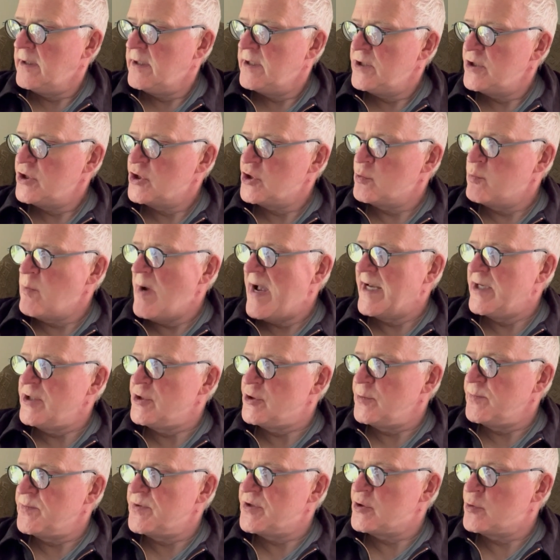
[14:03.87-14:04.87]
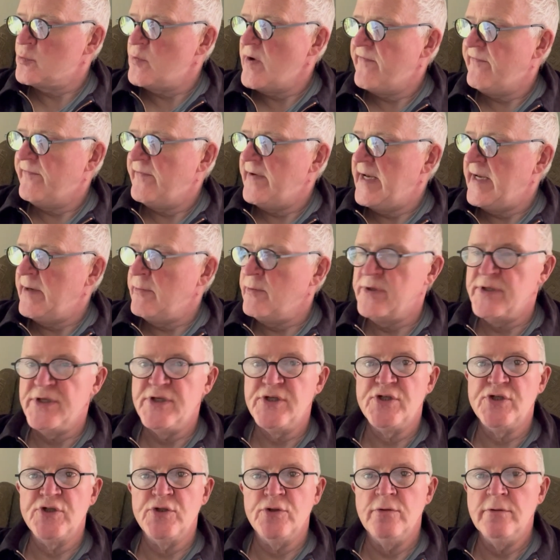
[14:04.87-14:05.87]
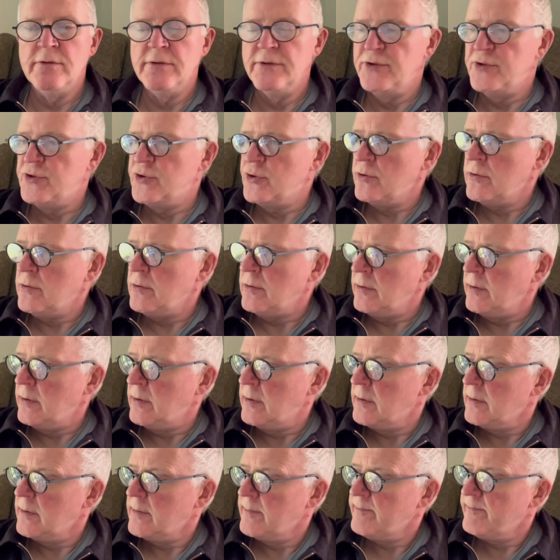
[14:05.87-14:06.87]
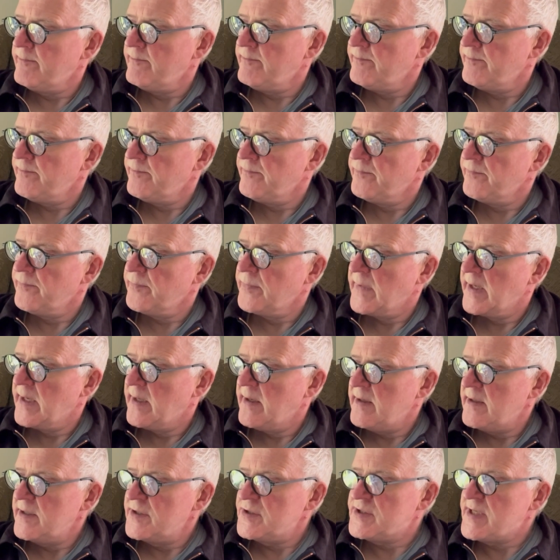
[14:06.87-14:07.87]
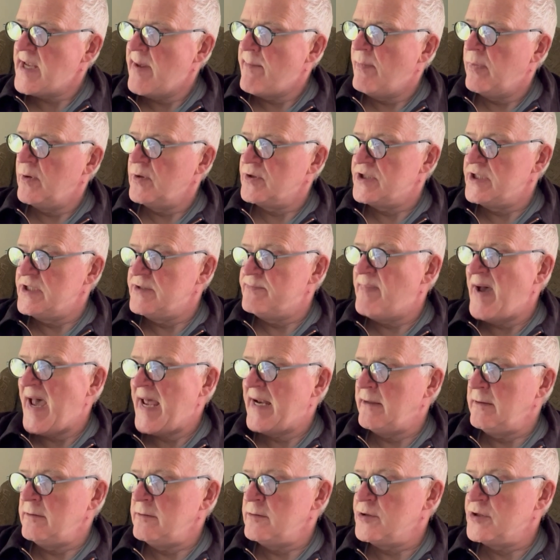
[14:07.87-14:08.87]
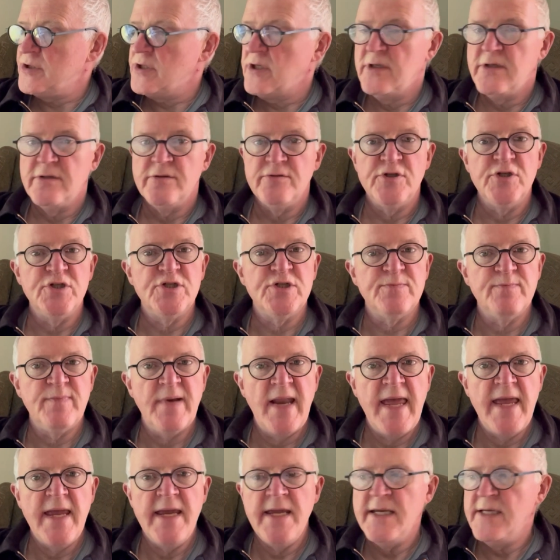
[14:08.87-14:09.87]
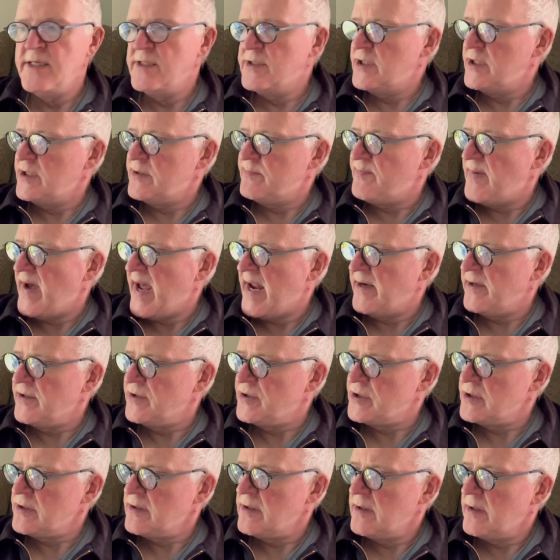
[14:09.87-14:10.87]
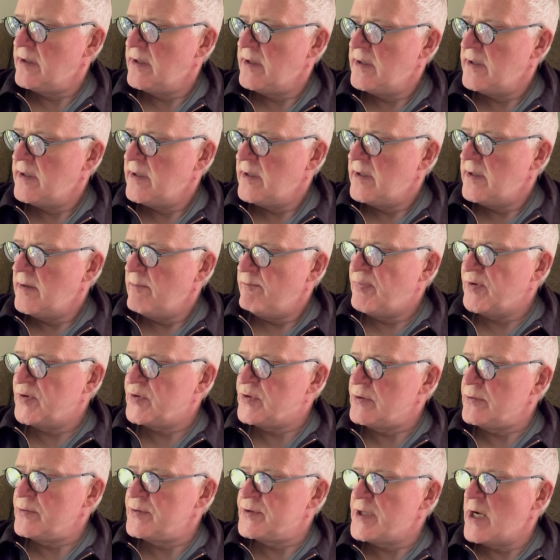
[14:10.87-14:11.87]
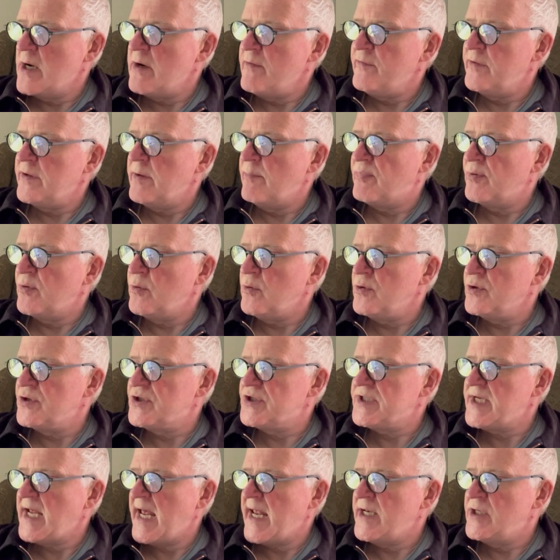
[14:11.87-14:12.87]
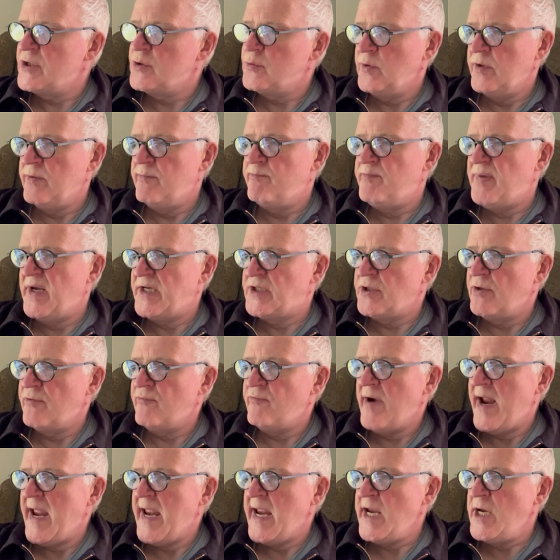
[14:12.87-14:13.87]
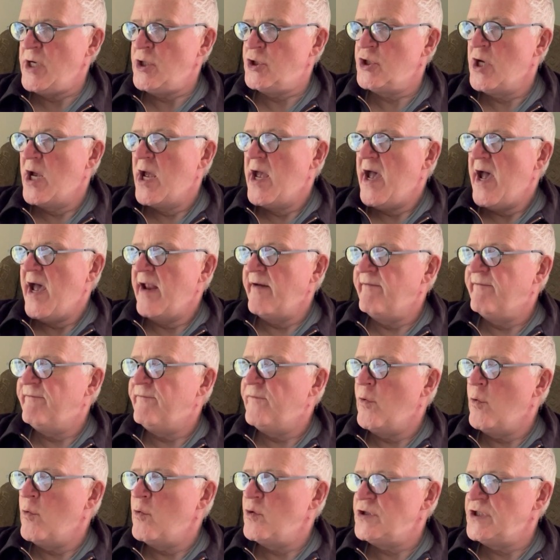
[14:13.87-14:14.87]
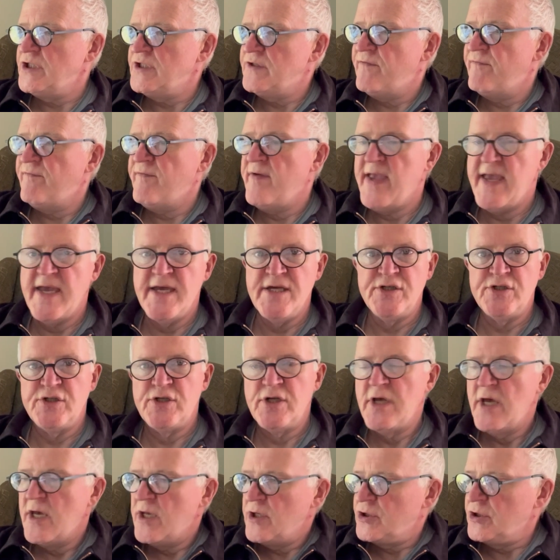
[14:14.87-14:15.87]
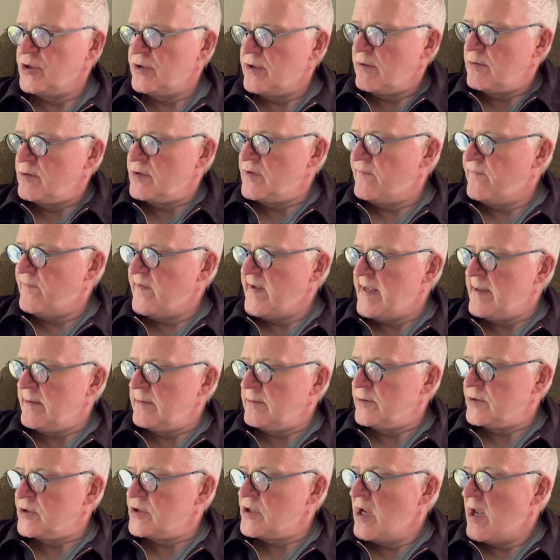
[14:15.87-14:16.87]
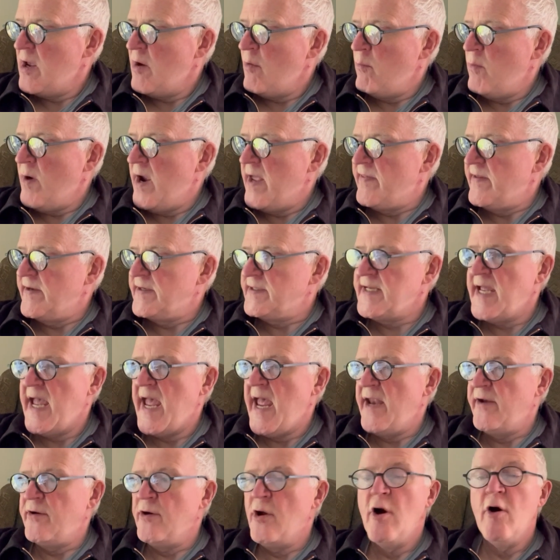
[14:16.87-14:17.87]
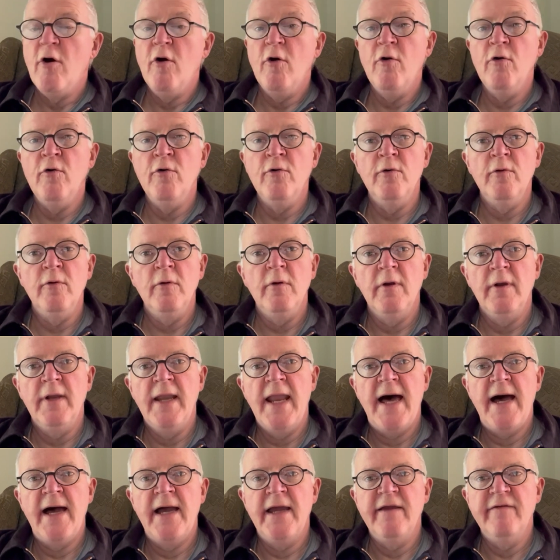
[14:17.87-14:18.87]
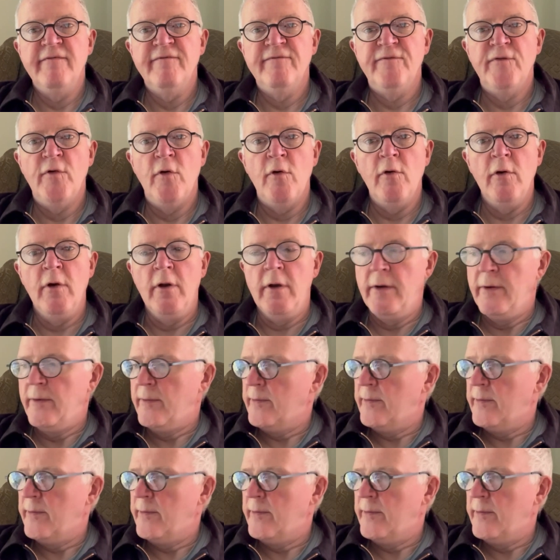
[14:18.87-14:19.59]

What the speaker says: swaggers up swiftly with his sword drawn, assembles his battles, displays his banners, bustles over the broad sands with bitter rage, and forges fierce to those fields where the dead all lie fallen.